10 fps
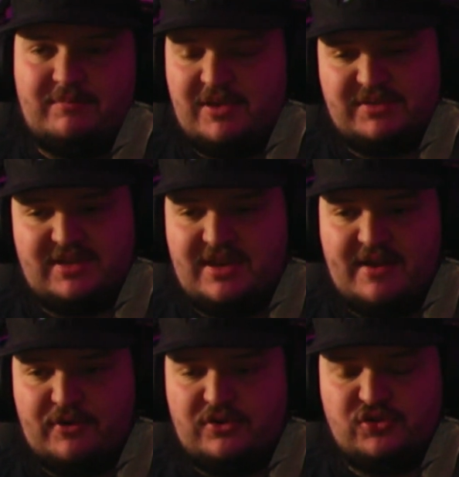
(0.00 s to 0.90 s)
It was
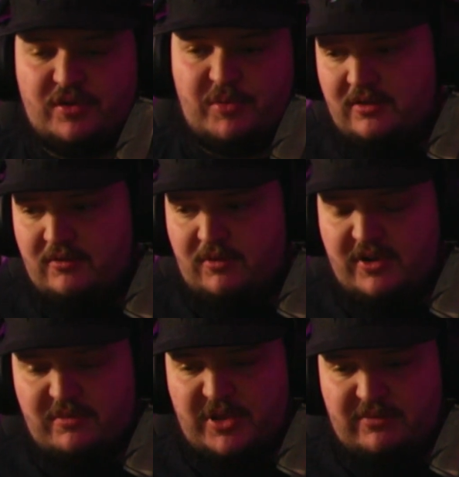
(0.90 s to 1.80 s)
never enjoyable. One
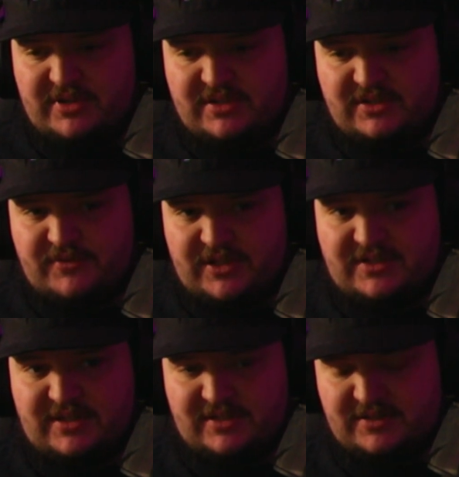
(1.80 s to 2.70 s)
of the main reasons for
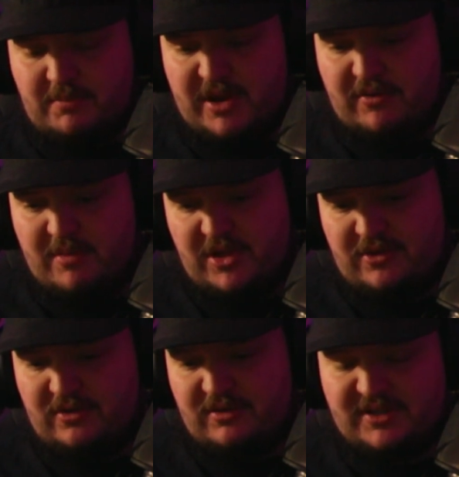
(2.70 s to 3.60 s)
this is my
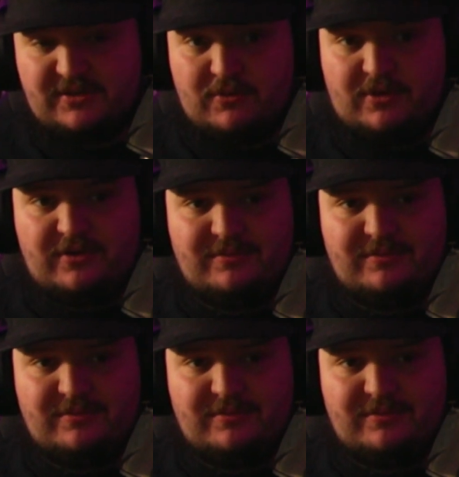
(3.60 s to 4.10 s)
grandmother is a hoarder.